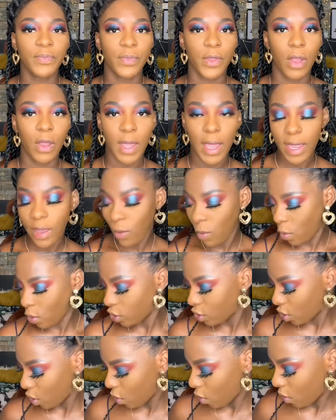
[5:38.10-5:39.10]
Okay,
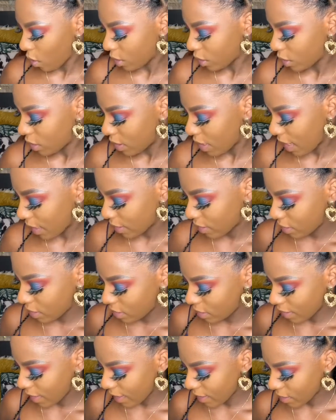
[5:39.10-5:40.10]
so once that's
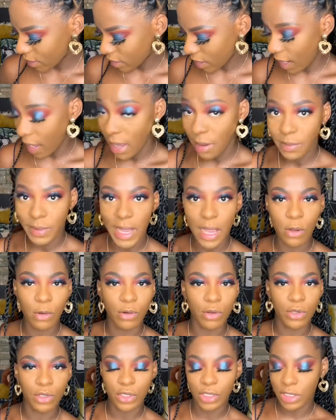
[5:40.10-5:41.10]
set, I am now
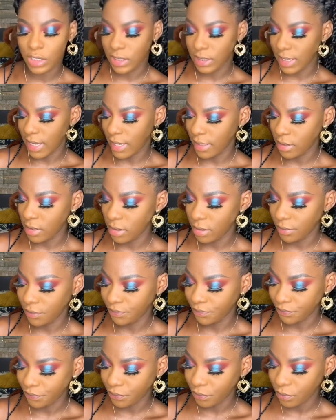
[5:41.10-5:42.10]
going to set
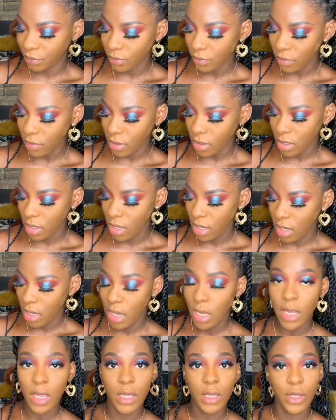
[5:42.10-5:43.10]

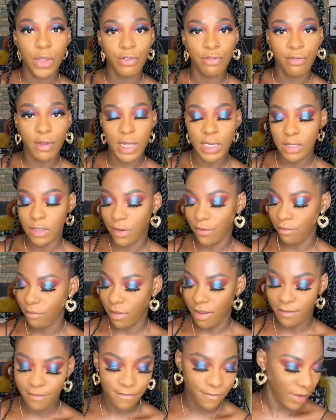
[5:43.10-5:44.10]
the rest of
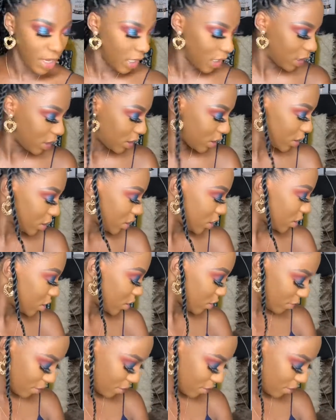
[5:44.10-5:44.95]
my face.